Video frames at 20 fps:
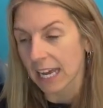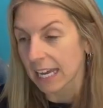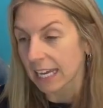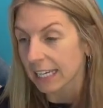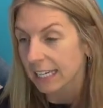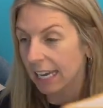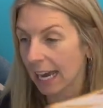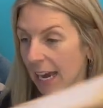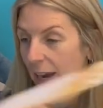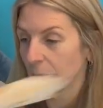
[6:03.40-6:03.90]

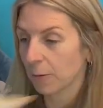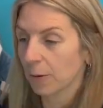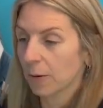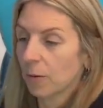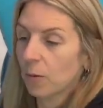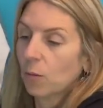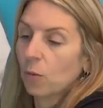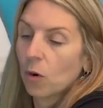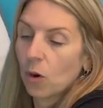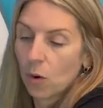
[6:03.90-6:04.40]
Now,
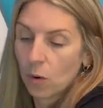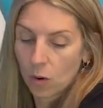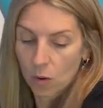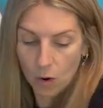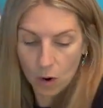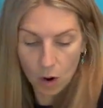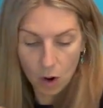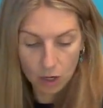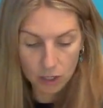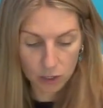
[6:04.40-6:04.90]

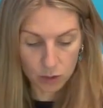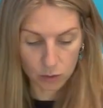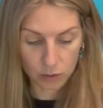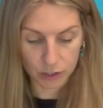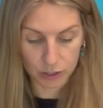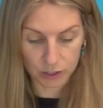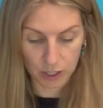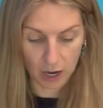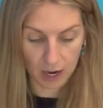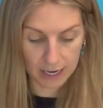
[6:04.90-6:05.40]
on your
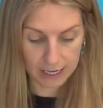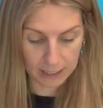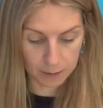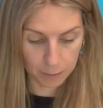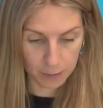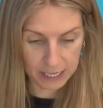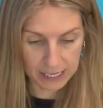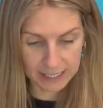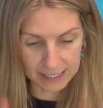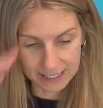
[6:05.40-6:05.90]
side
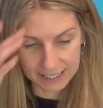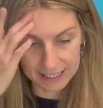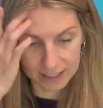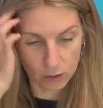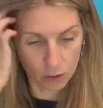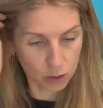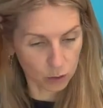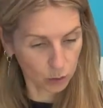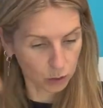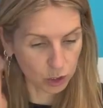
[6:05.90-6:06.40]
pieces,
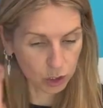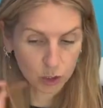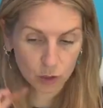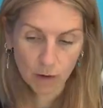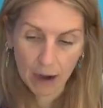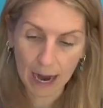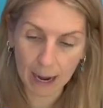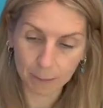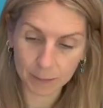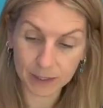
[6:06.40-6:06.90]
on your
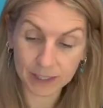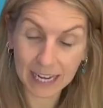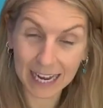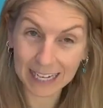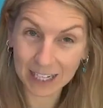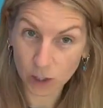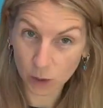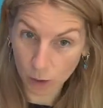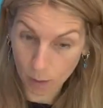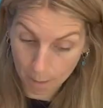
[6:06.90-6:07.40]
scraps,
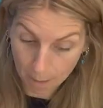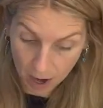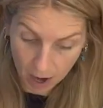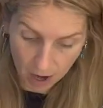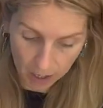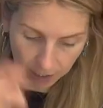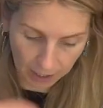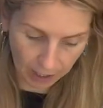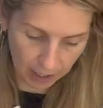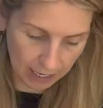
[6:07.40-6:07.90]
take your
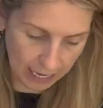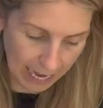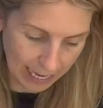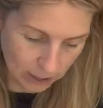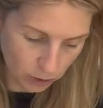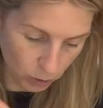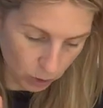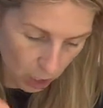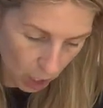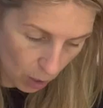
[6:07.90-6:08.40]
marker and
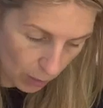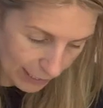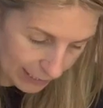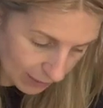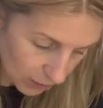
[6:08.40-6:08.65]
you're going